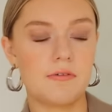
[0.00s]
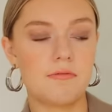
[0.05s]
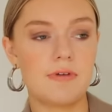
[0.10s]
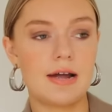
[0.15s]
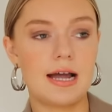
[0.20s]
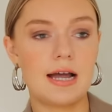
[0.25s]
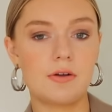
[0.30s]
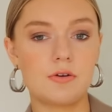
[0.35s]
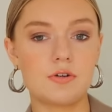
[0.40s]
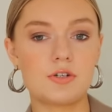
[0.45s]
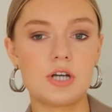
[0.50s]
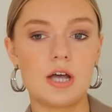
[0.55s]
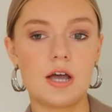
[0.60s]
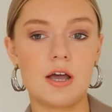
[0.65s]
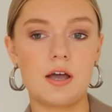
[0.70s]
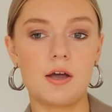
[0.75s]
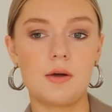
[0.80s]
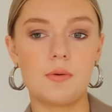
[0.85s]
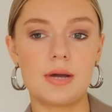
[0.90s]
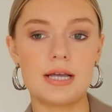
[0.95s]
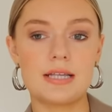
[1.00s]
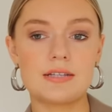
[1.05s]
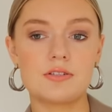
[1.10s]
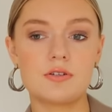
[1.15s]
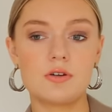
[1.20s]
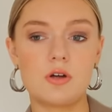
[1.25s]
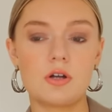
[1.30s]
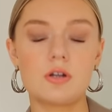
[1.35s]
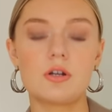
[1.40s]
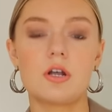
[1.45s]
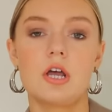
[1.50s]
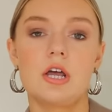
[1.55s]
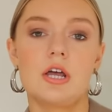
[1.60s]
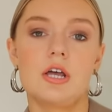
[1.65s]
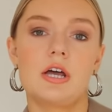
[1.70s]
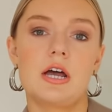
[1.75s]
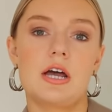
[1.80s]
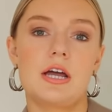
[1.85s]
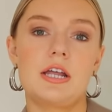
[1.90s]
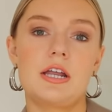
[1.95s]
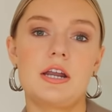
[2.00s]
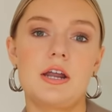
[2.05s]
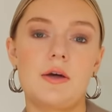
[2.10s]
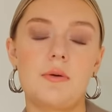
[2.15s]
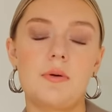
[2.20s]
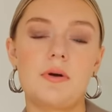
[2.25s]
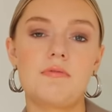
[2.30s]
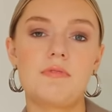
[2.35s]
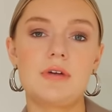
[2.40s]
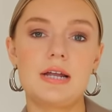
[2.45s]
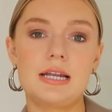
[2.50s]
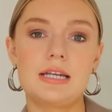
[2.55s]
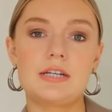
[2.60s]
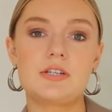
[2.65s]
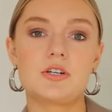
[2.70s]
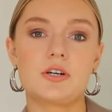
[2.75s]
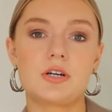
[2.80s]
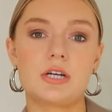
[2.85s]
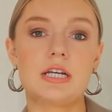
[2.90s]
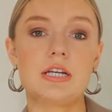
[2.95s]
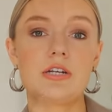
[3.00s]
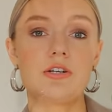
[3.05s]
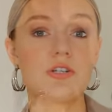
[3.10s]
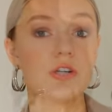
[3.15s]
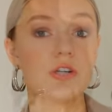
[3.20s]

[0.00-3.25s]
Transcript: the round toe, it's not, you know, a really chunky,